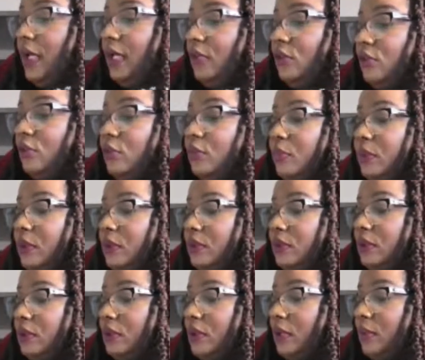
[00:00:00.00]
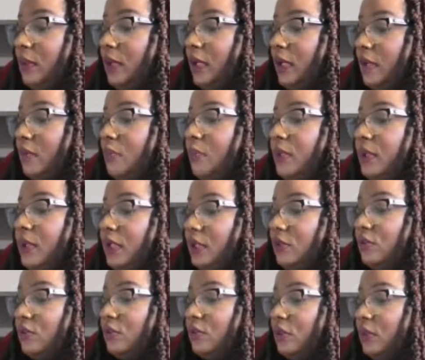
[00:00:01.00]
a local
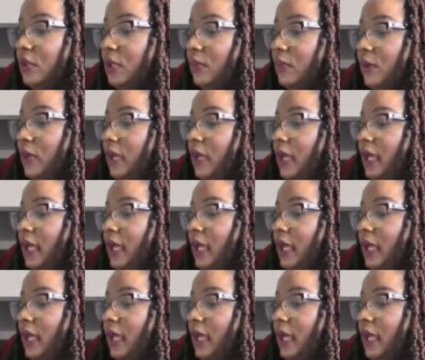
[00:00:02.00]
political club,